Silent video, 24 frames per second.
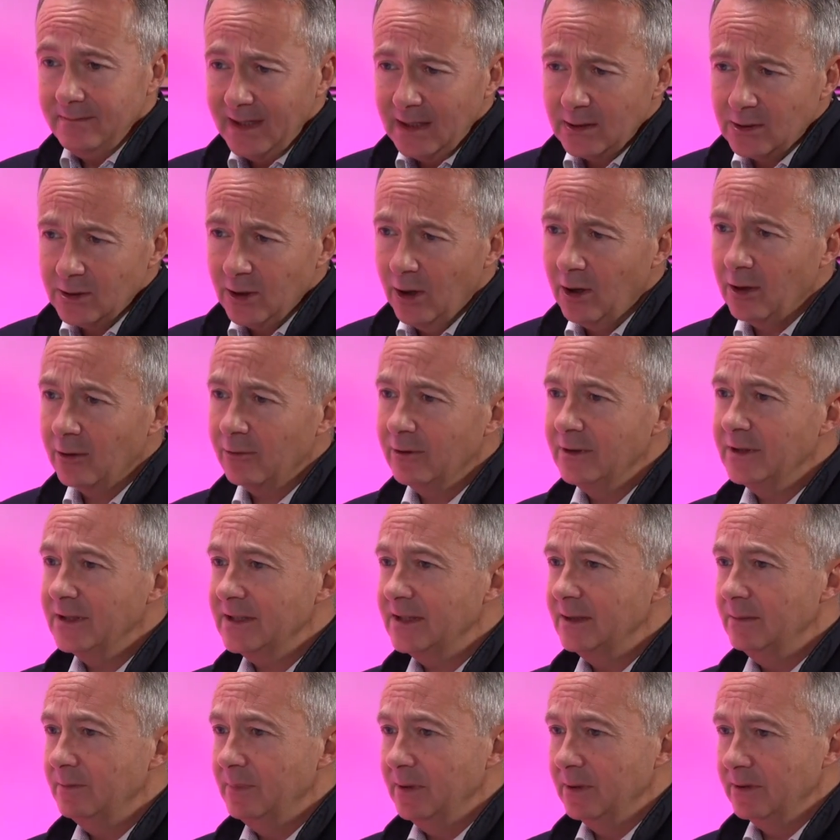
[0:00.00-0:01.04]
tolerance,
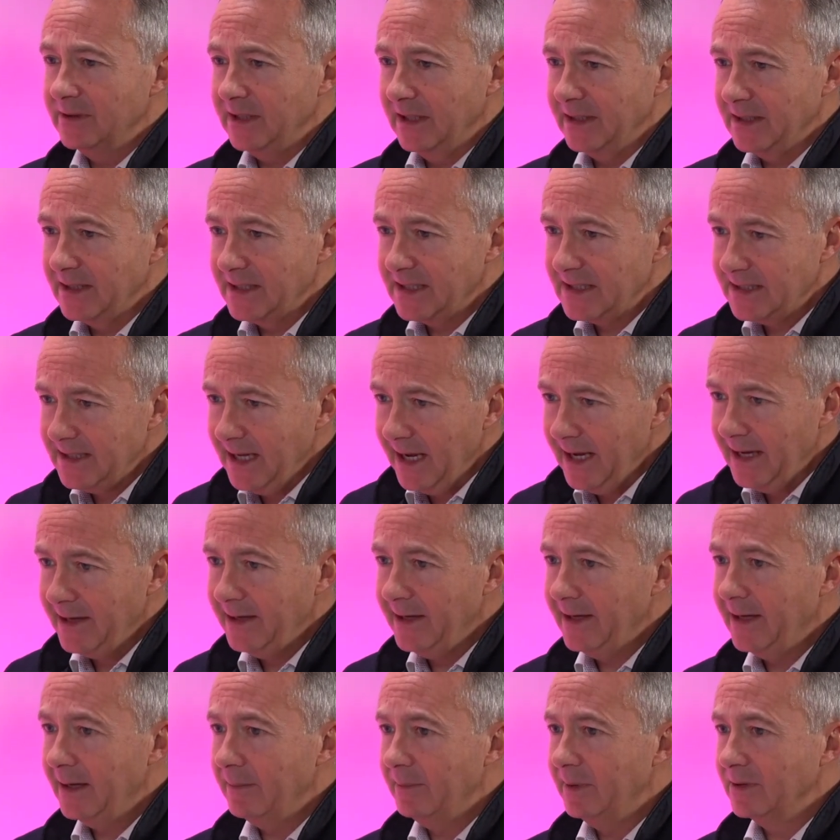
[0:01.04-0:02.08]
it builds
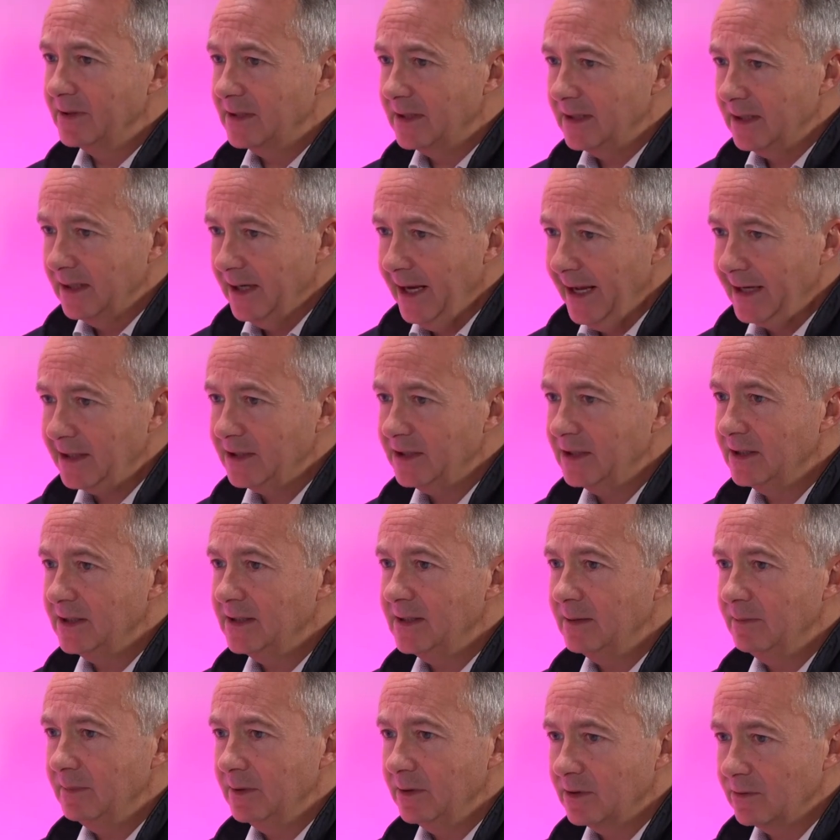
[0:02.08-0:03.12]
understanding, it builds connections,
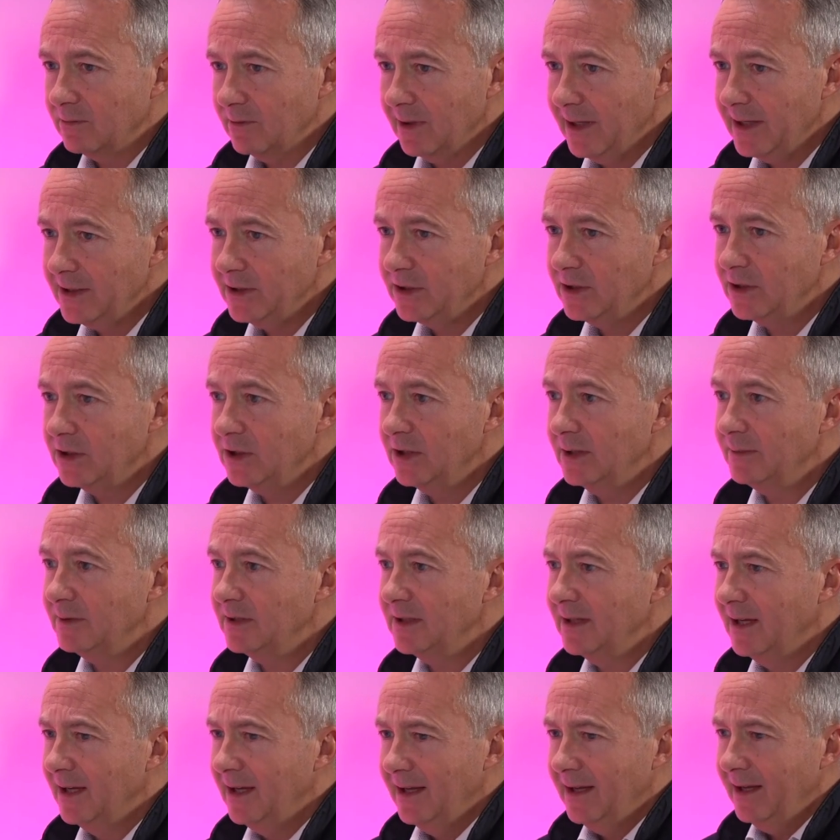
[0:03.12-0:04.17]
it builds relationships,
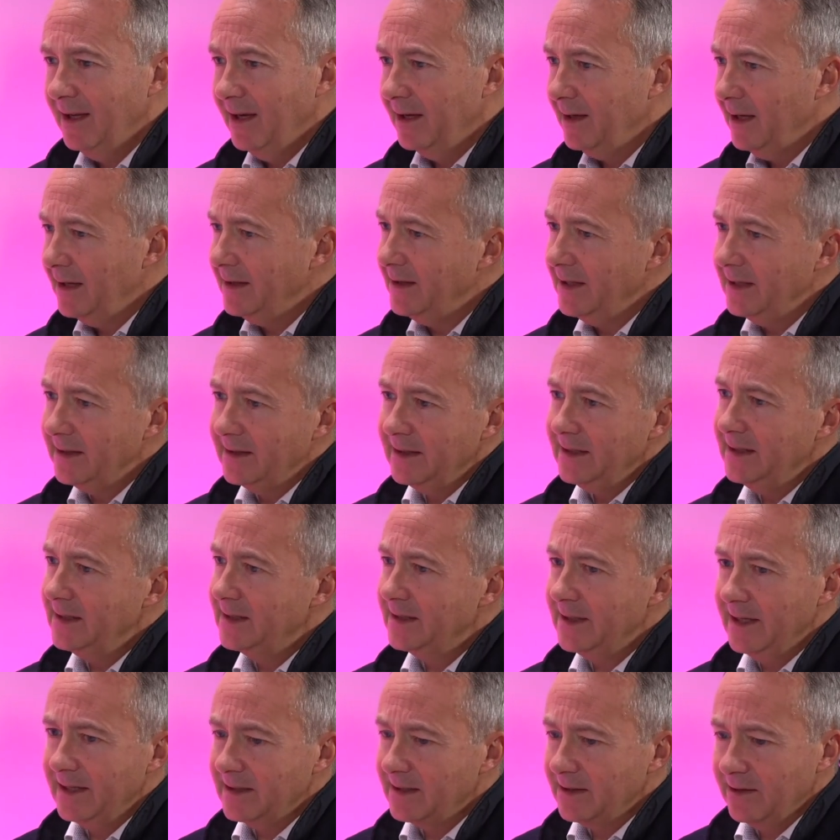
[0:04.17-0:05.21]
and I think these
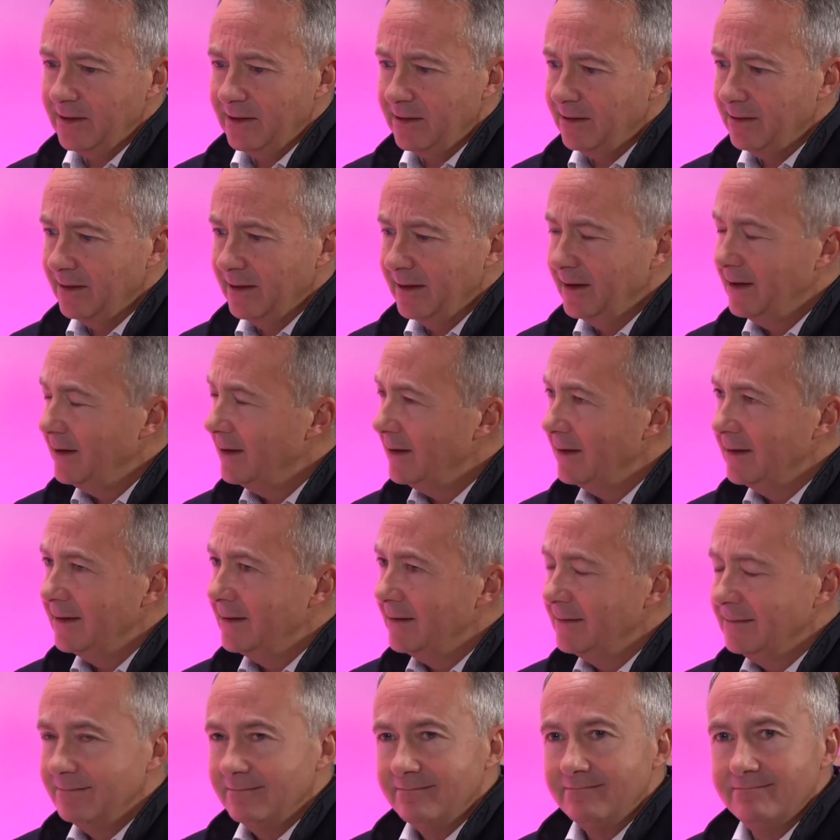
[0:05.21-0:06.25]
things are
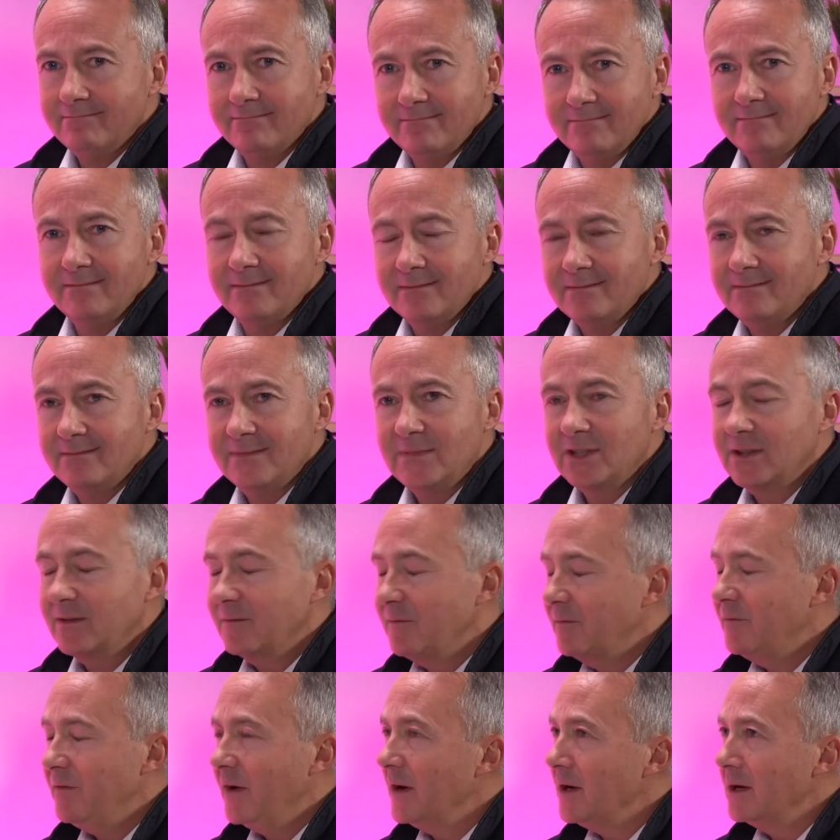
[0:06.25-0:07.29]
just
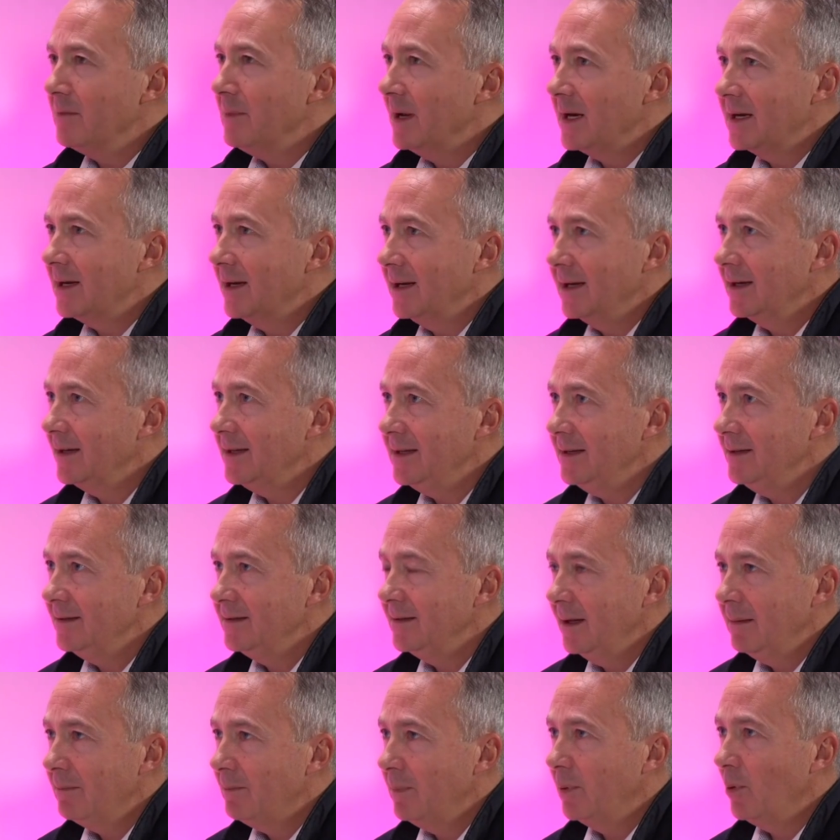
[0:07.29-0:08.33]
fundamentally
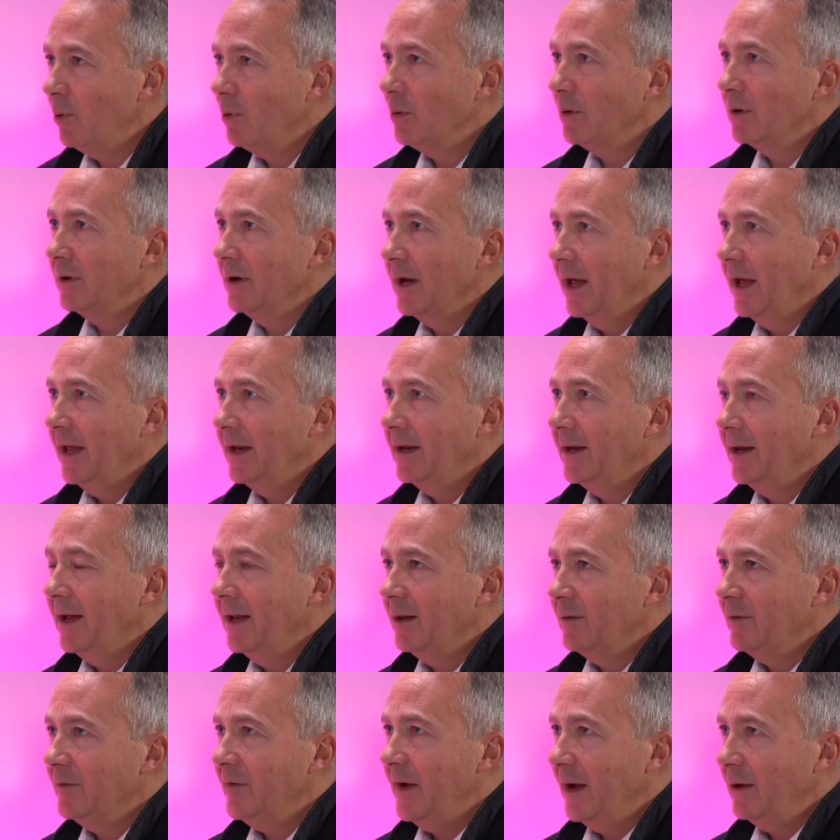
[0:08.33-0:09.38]
important and
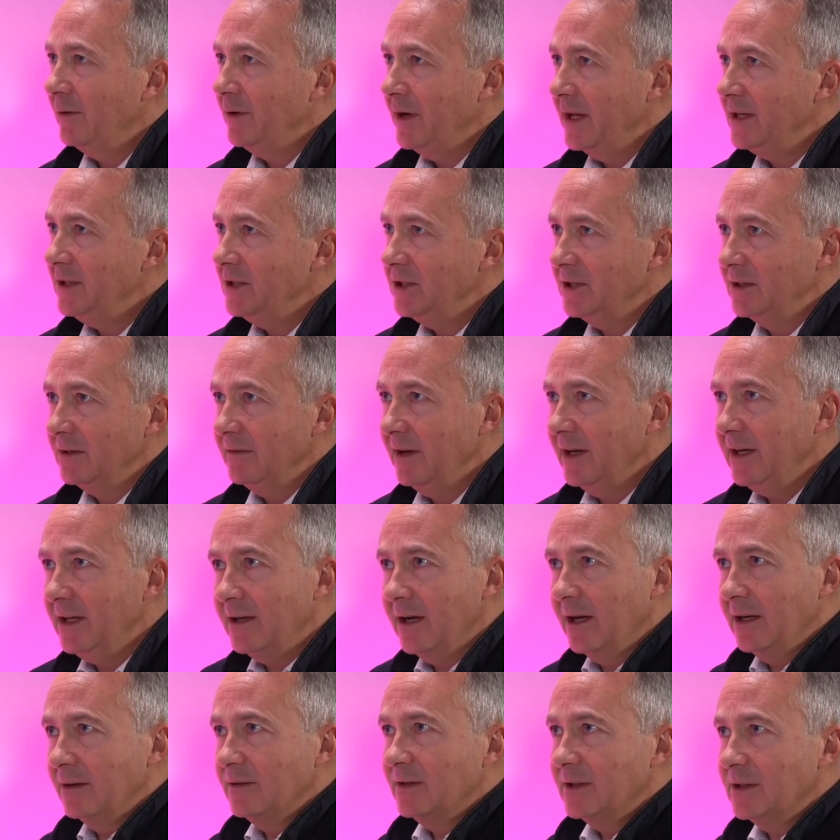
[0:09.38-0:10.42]
the foundation of any
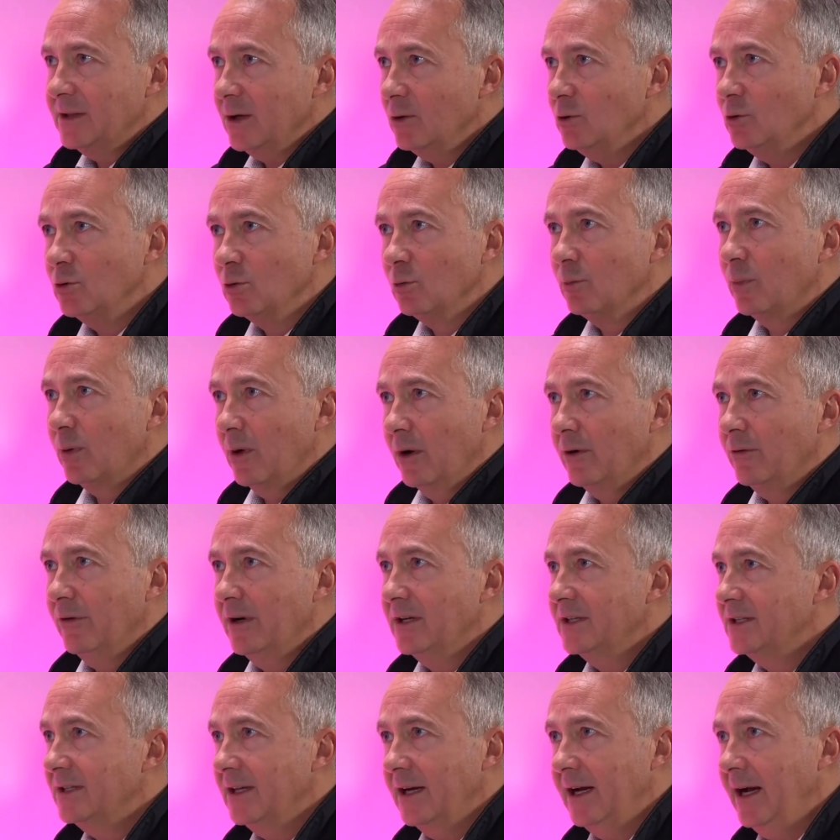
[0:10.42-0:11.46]
kind of social
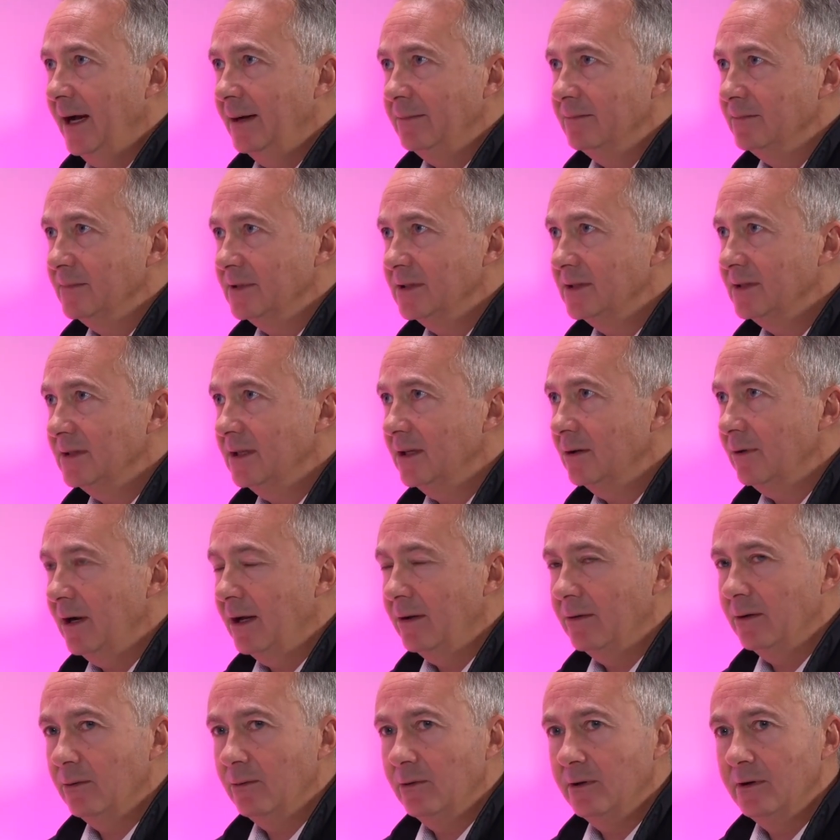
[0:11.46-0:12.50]
progress that happens
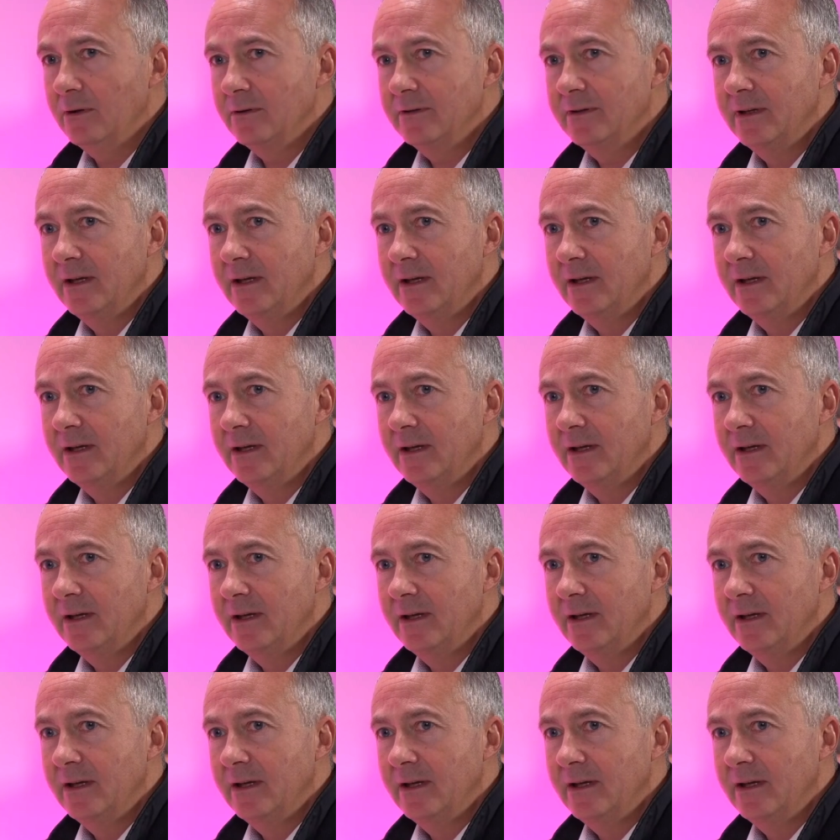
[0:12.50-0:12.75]
around the world.